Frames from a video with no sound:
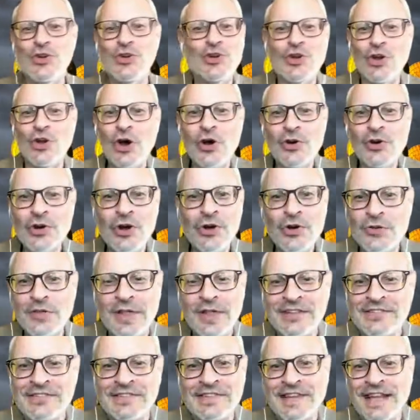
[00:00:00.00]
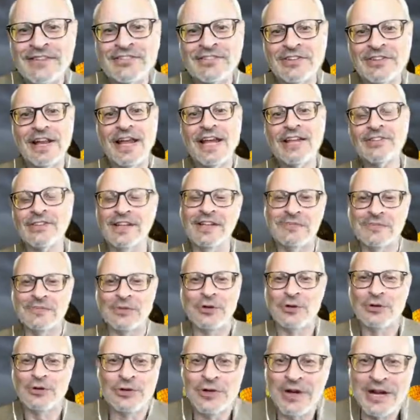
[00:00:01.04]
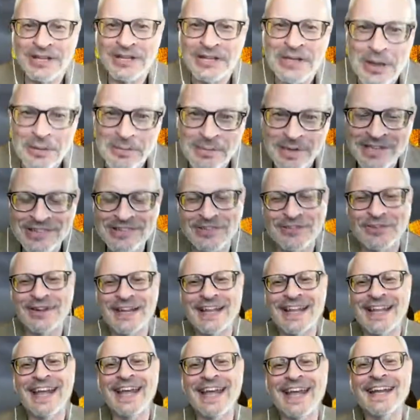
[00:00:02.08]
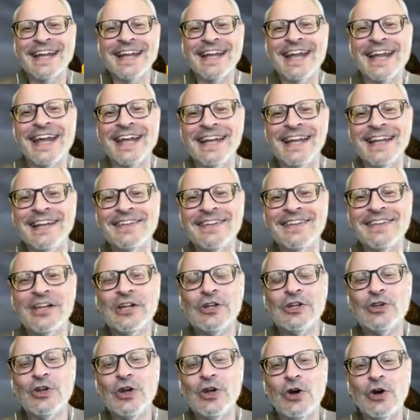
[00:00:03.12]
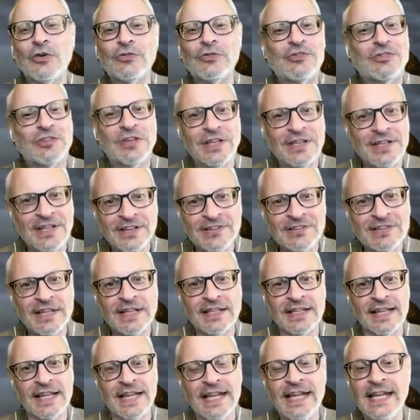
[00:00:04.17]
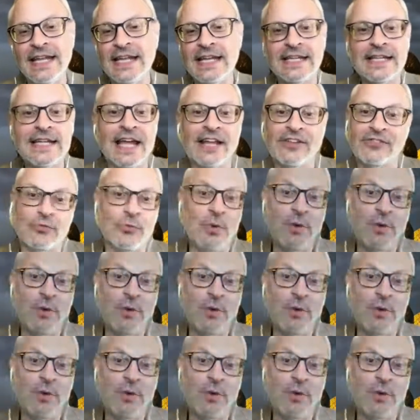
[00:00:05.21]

no, no, that's that's an ex. You're, you're, not a dummy, certainly. And and you know, statistically, yes, we